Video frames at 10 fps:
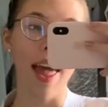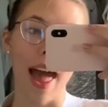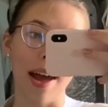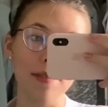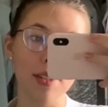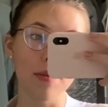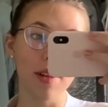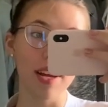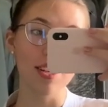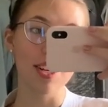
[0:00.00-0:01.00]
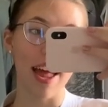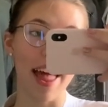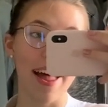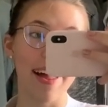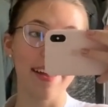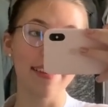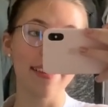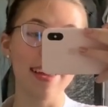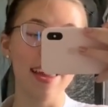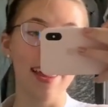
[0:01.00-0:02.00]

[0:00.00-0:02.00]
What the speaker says: have some lunch, and